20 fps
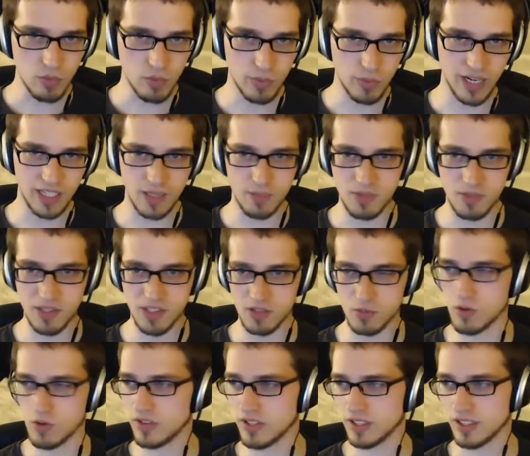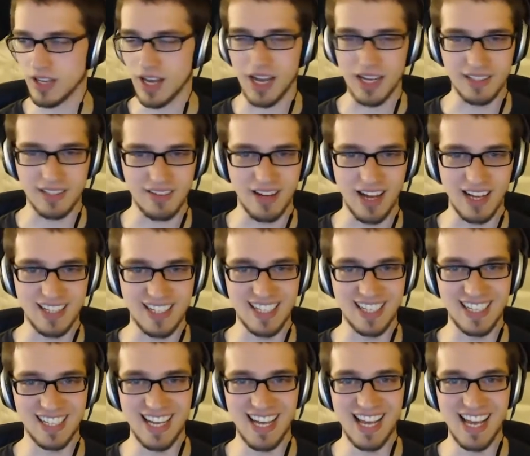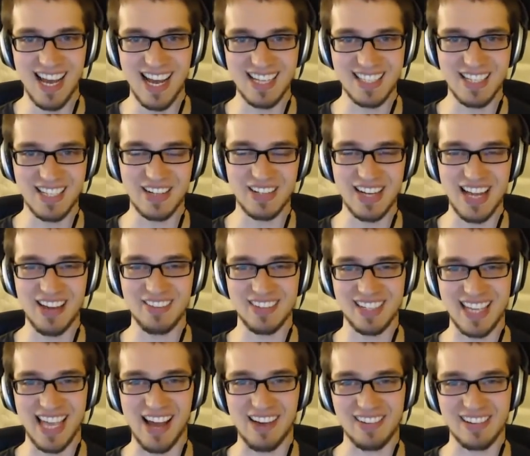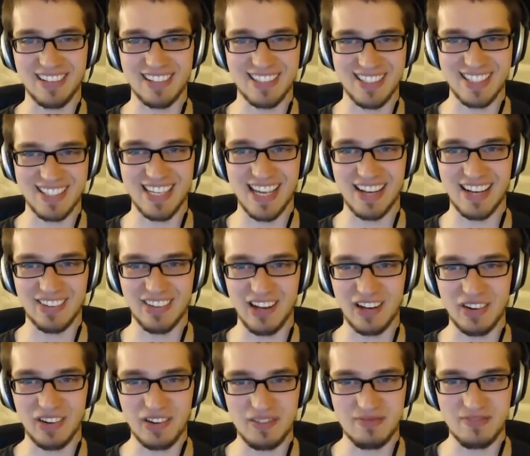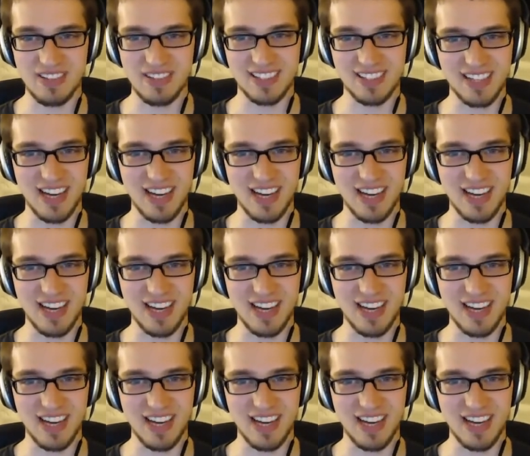we got to keep things moving. I don't have a counter to see how long we've been